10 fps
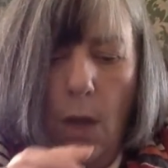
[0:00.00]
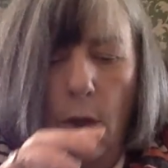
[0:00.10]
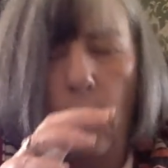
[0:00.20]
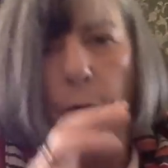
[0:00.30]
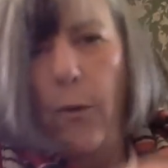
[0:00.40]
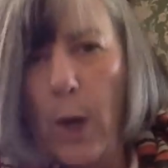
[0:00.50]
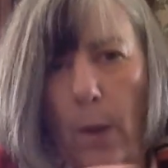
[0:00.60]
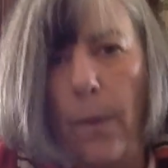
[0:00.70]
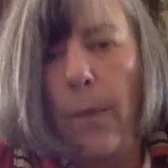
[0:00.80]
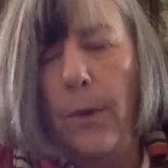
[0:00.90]
You
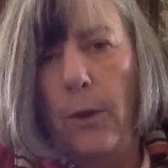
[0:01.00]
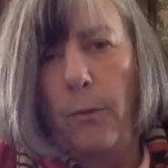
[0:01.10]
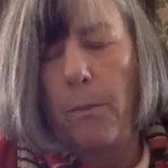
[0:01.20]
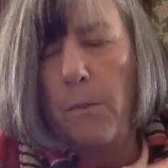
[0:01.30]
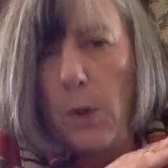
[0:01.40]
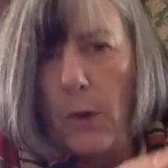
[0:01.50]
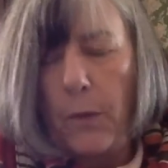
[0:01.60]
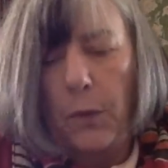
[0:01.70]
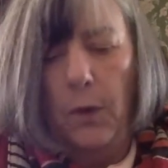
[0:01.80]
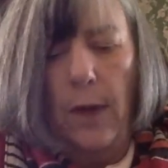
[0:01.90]
felt you've
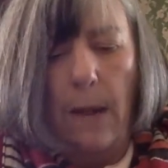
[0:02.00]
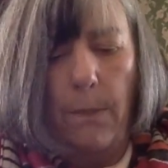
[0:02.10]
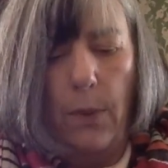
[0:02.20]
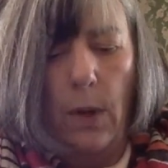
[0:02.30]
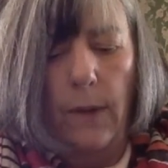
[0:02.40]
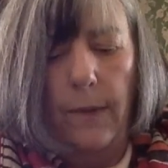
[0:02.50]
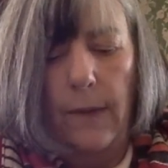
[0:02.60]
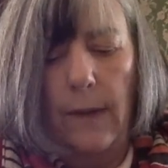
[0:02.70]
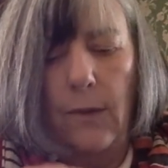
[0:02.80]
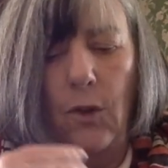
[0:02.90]
moved through that
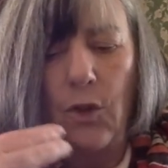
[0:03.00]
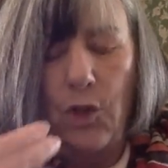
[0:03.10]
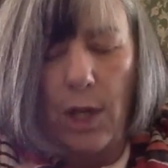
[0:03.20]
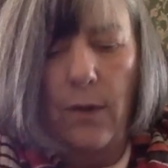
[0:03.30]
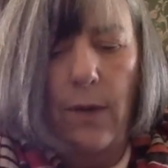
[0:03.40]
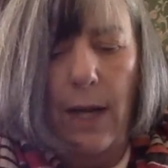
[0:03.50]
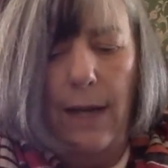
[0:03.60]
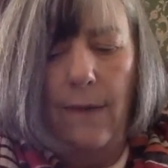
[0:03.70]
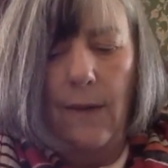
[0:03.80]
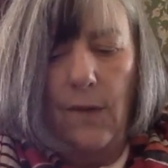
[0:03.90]
process, you're
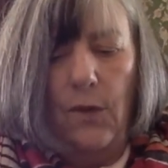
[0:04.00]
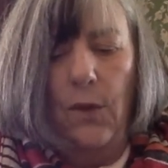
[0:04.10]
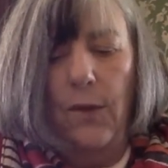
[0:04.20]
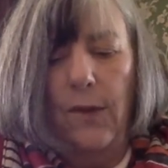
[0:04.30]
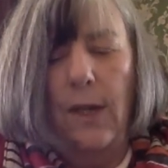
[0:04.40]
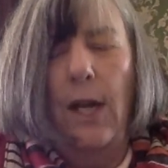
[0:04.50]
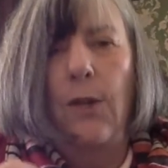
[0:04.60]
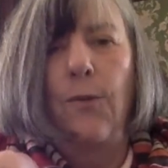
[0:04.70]
generating this new start,